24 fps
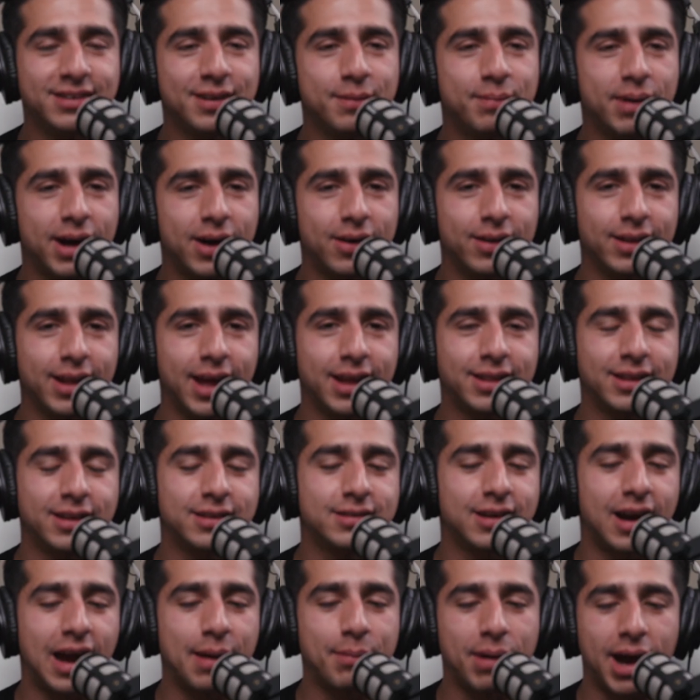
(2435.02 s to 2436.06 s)
about like the
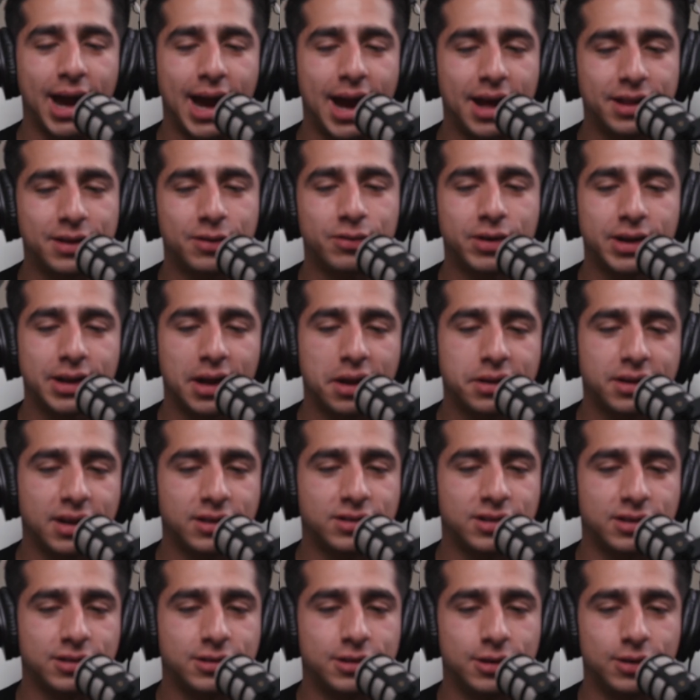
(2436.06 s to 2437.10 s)
time I had the
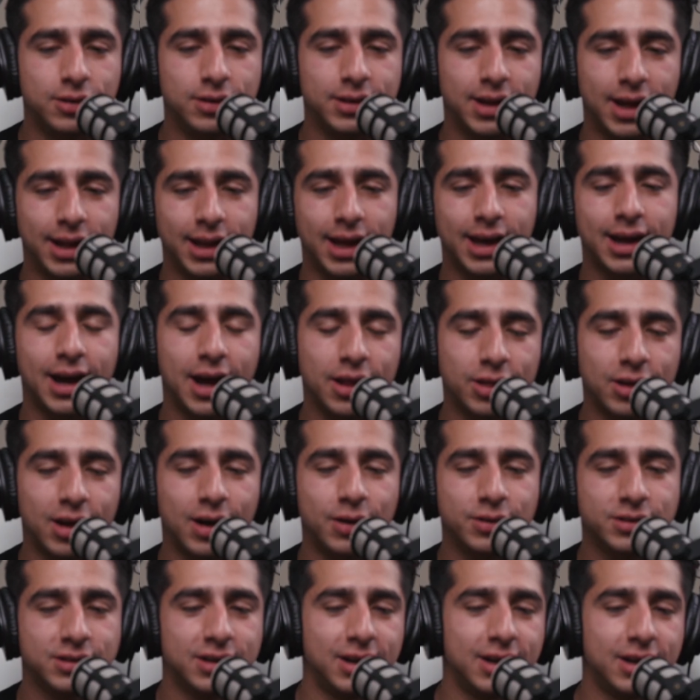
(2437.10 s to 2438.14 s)
realization too that like I thought I
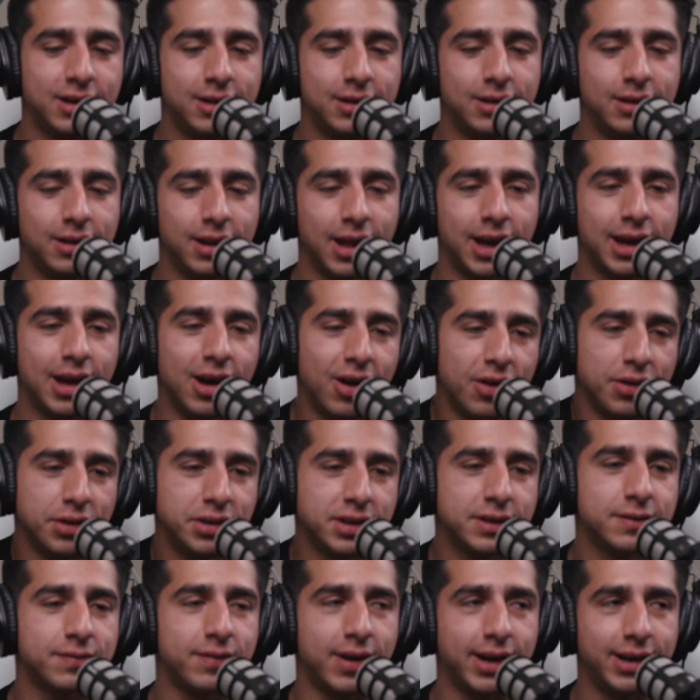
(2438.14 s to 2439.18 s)
was gonna like, oh, this
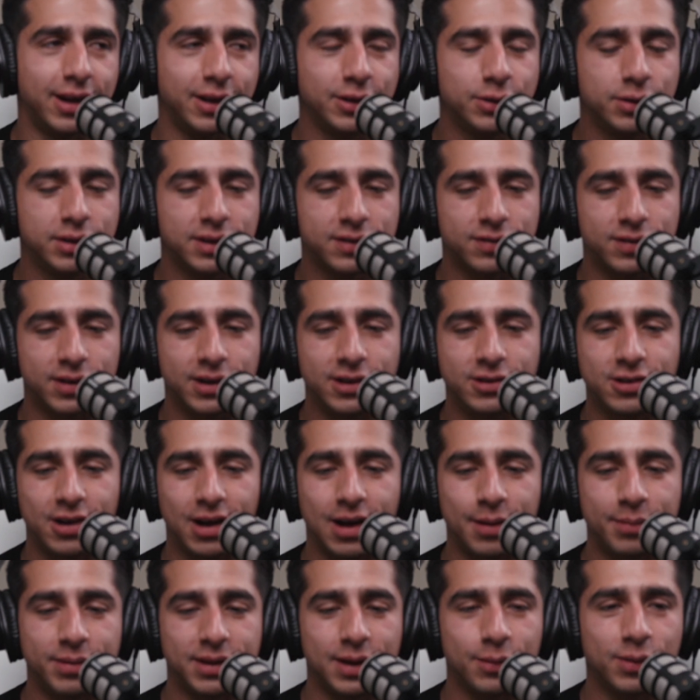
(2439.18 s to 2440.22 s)
is fine. I'll do this for a
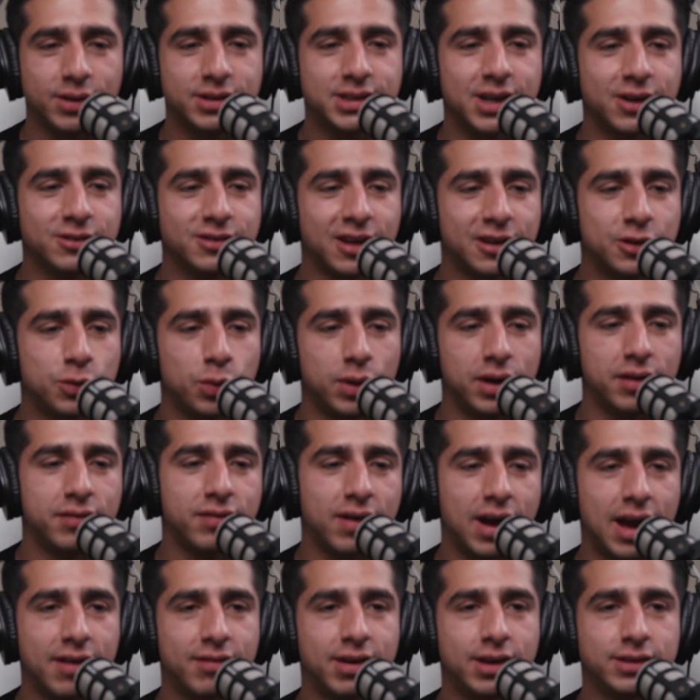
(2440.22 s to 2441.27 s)
job. And then once I was like
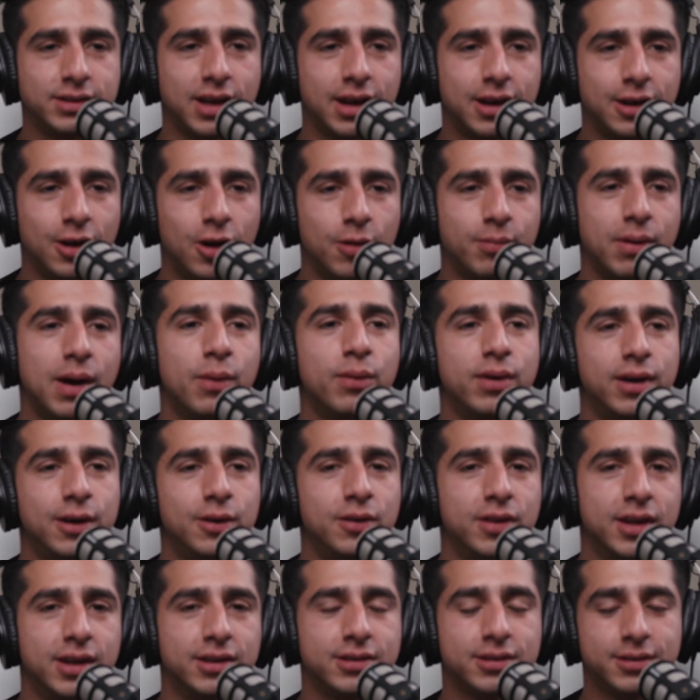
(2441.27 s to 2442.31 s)
25, I was like, nope, I want
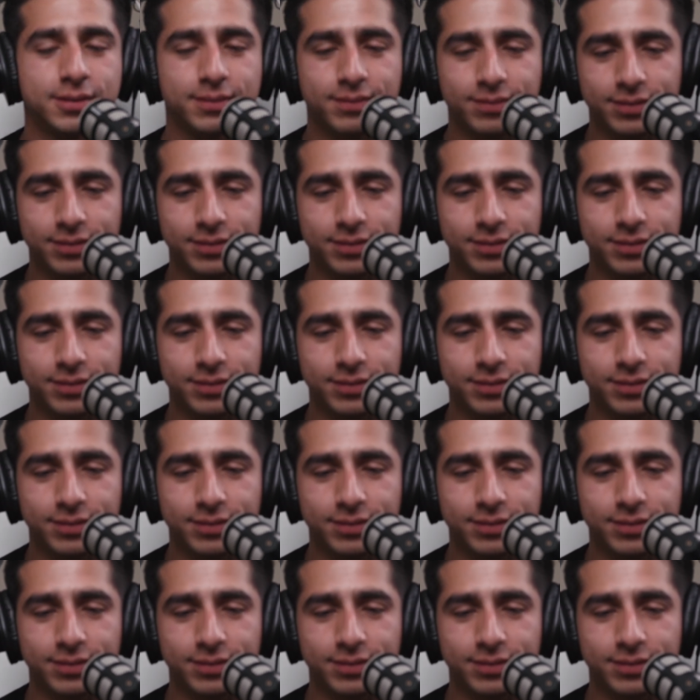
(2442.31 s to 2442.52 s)
to do this.